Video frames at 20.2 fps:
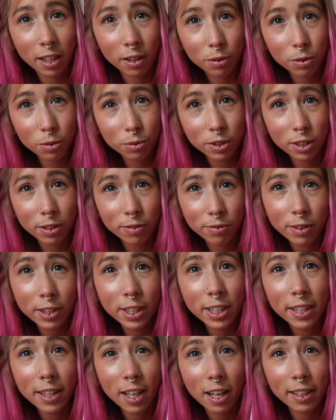and cruelty
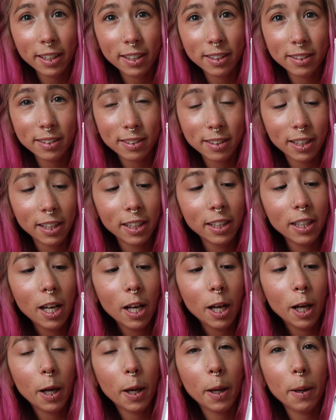free, that I can see.
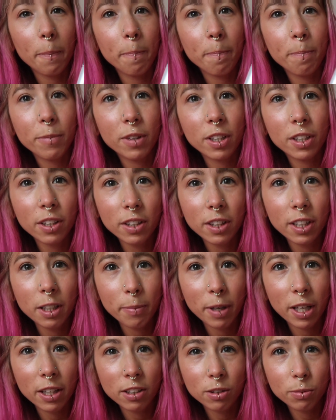The good thing
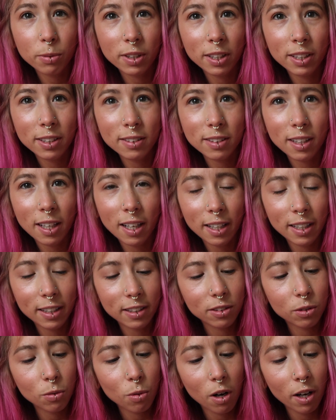about this one is that
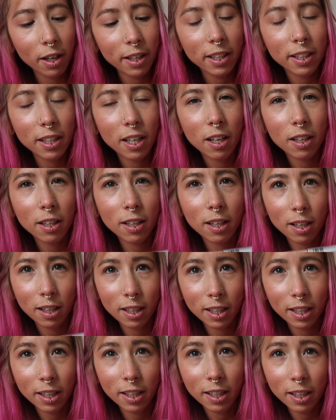it's quite a
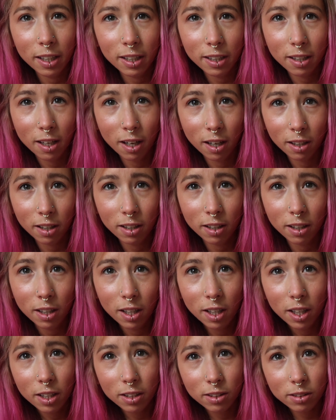clear colour.
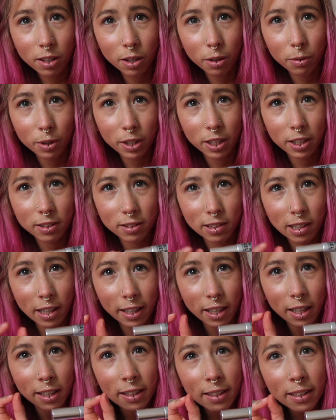So it's
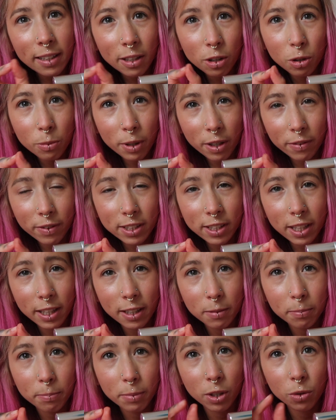like a little bit of a
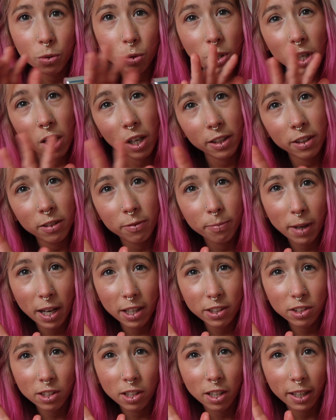tint, but it will kind of
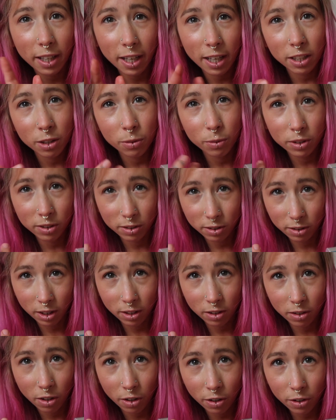match to like anyone's
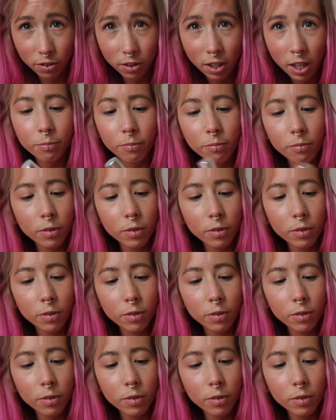skin tone.